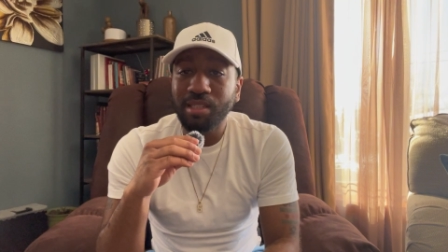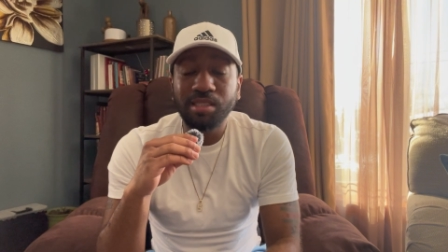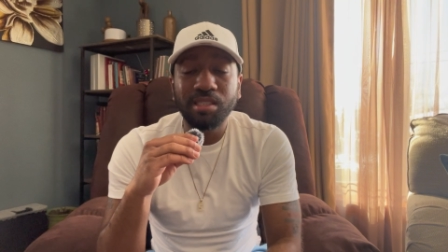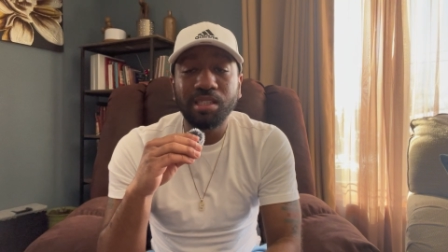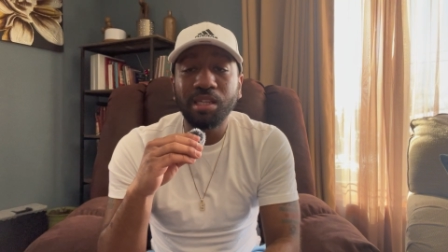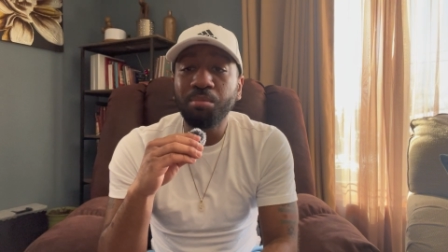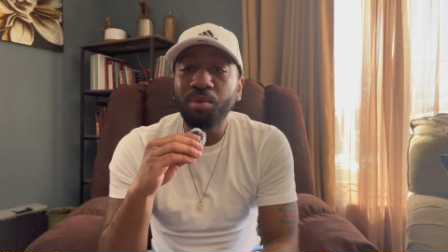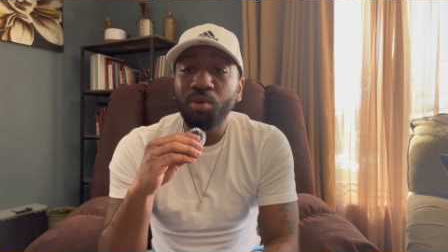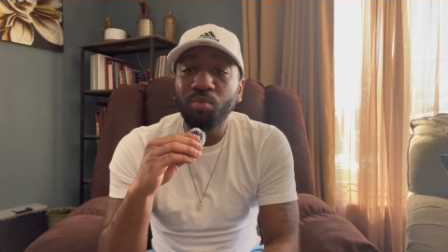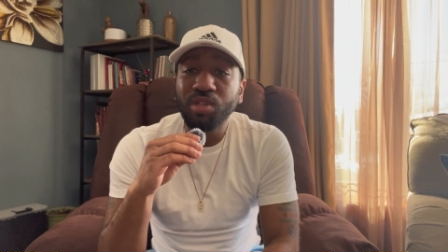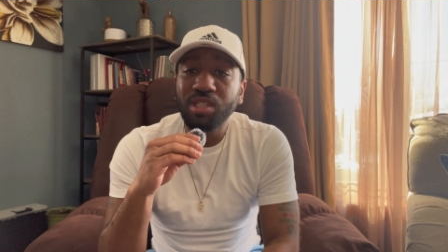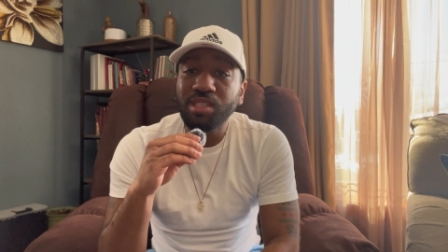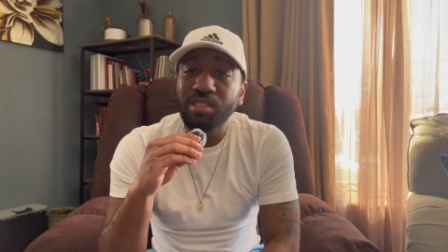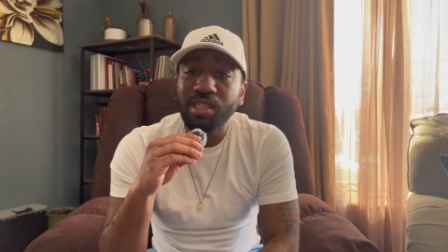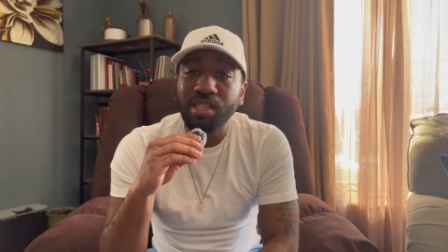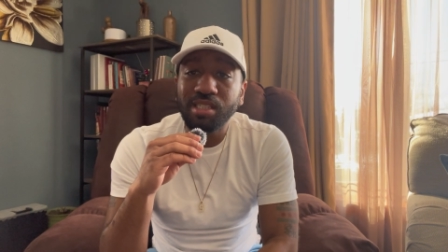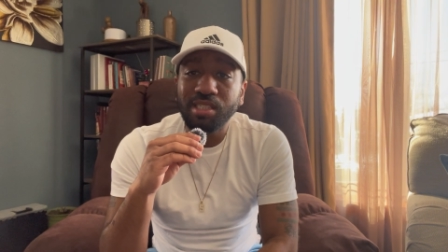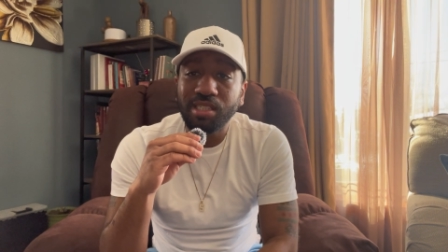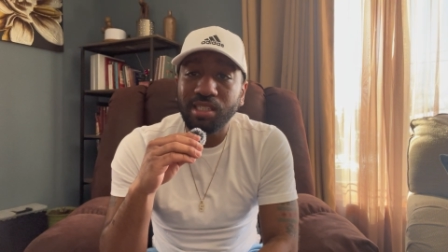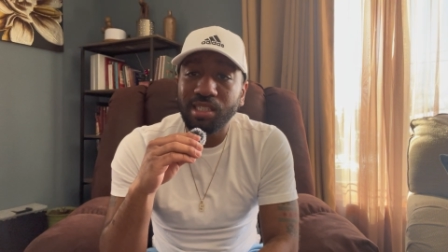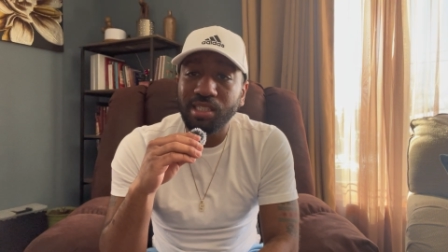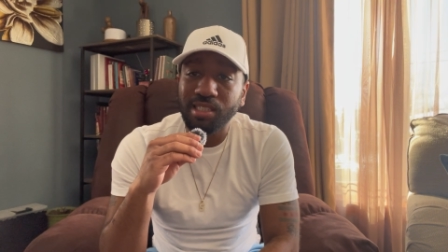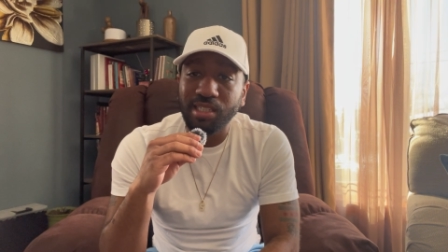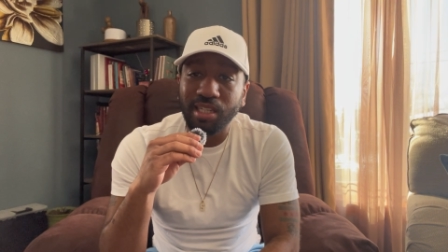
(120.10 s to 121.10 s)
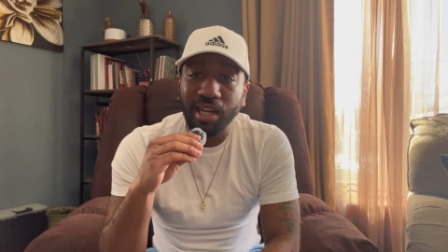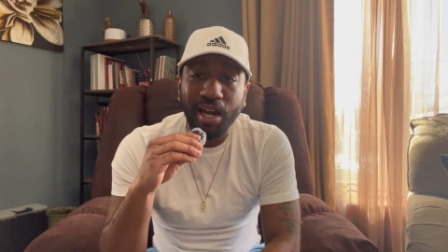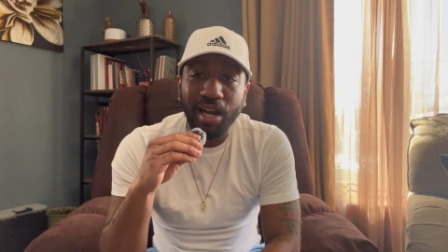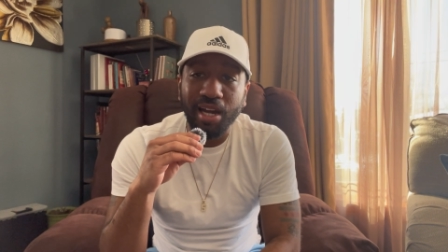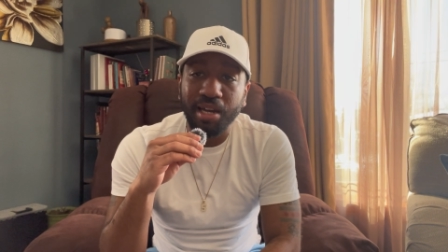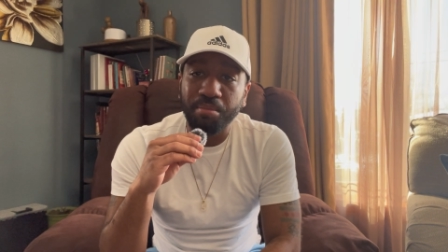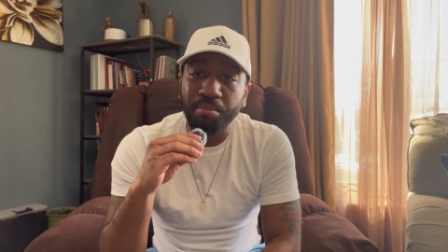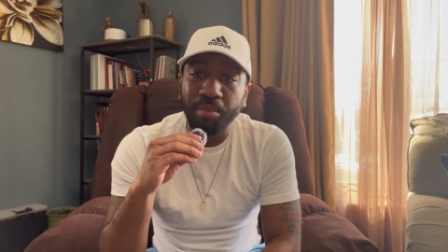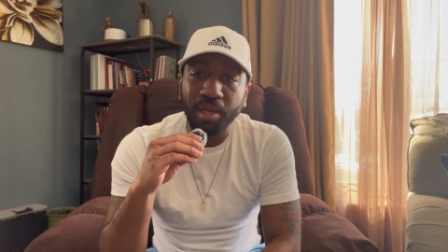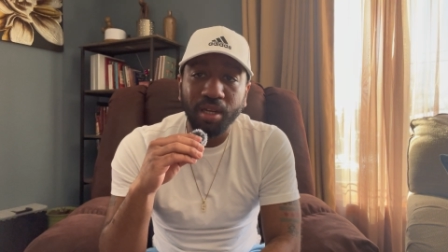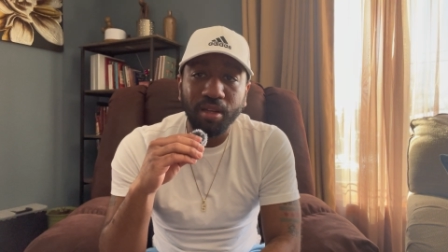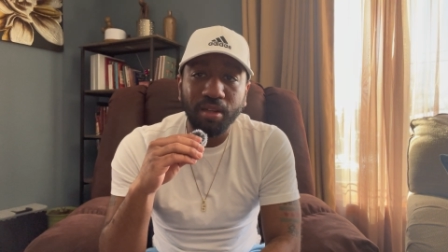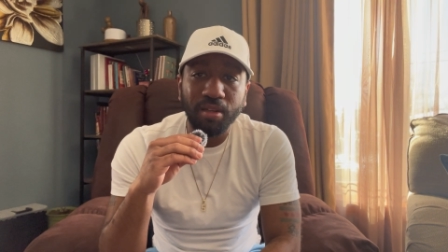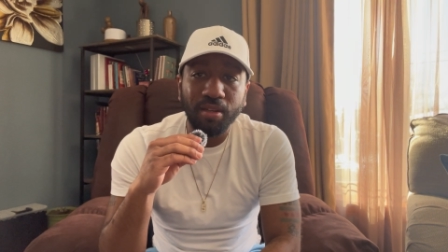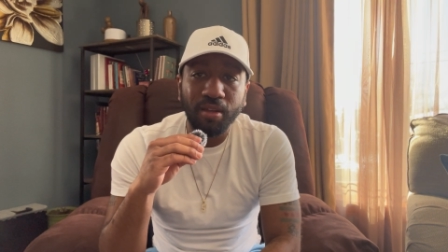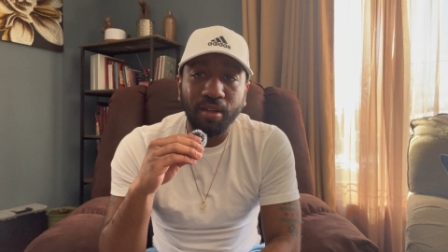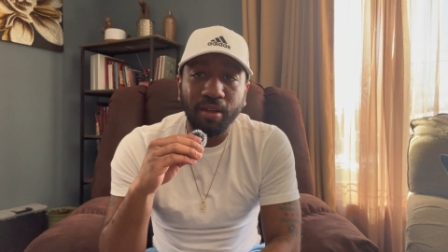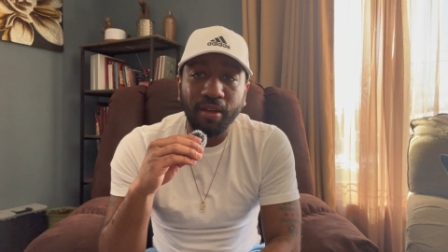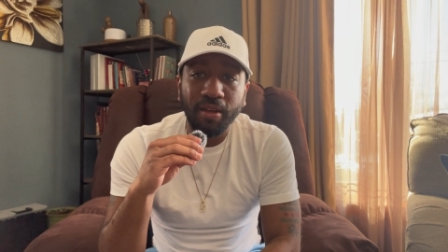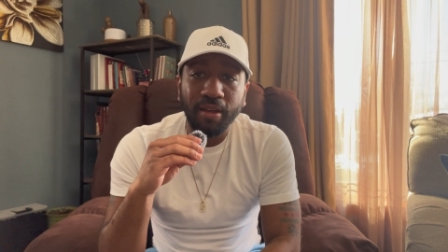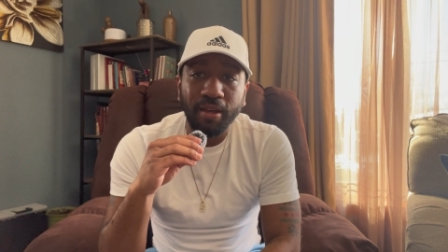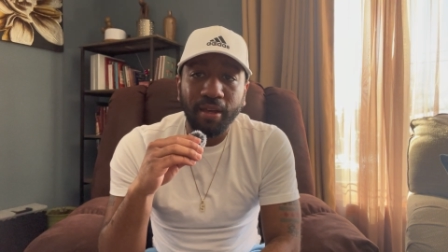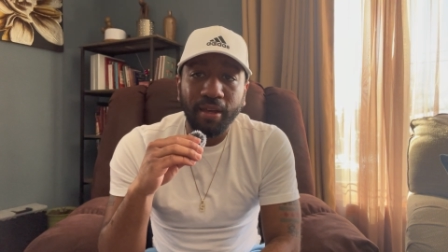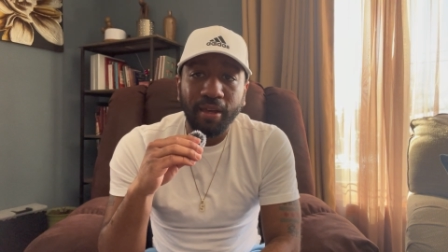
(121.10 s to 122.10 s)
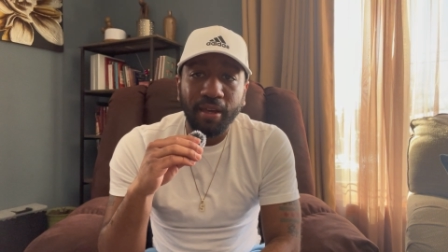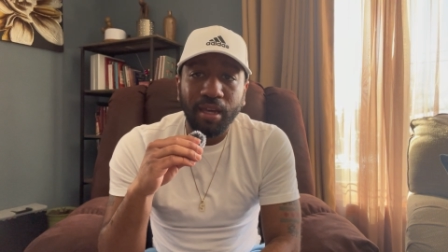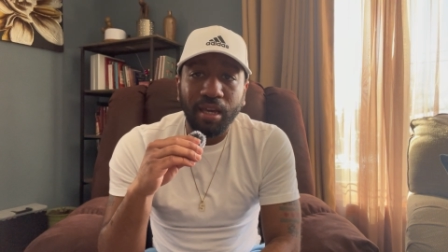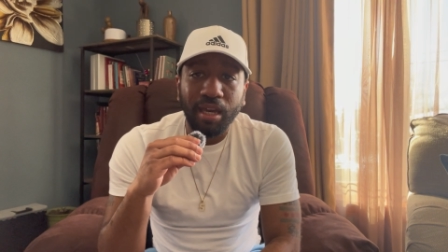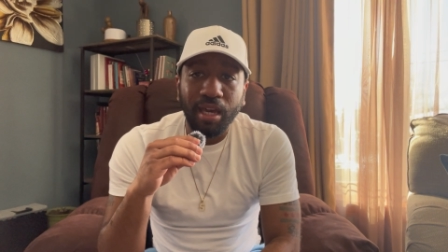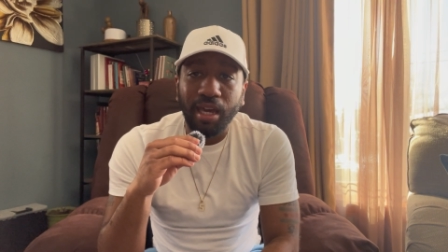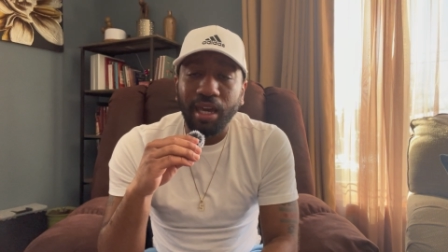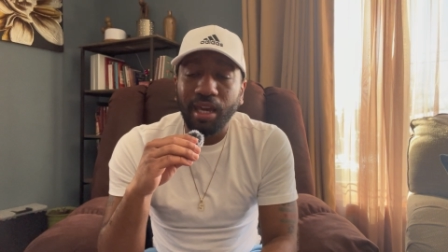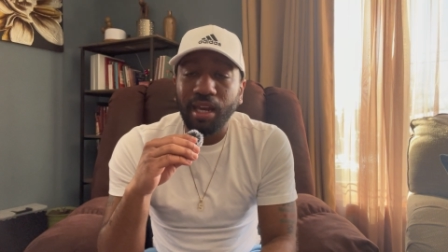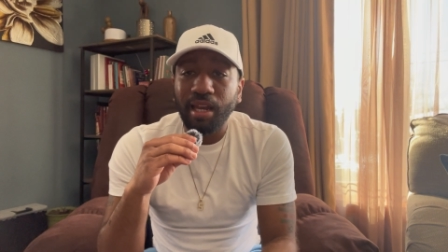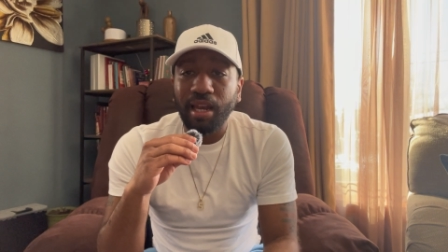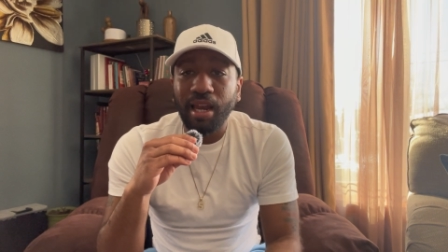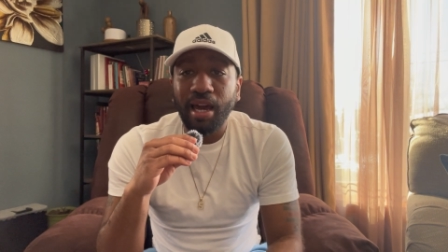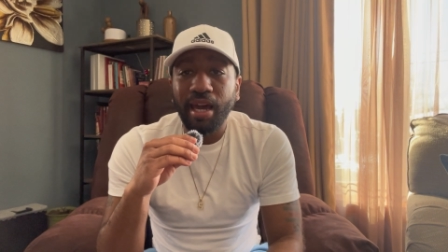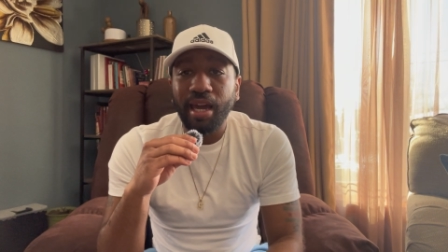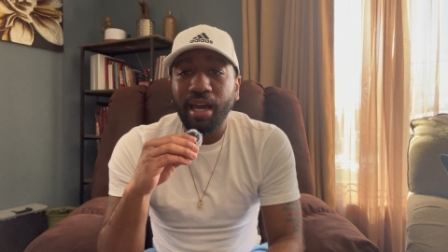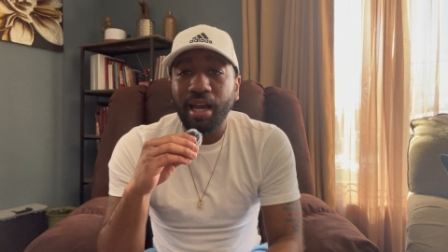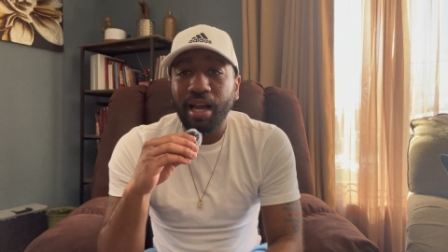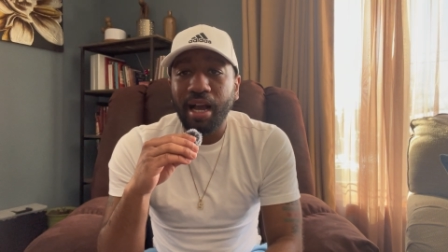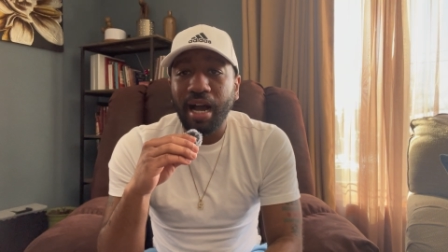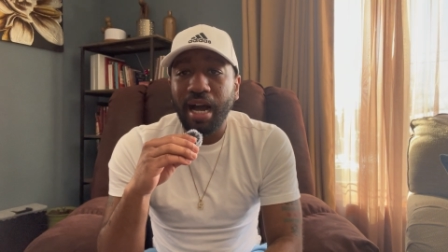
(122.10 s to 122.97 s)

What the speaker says: semen retention is not, man. And like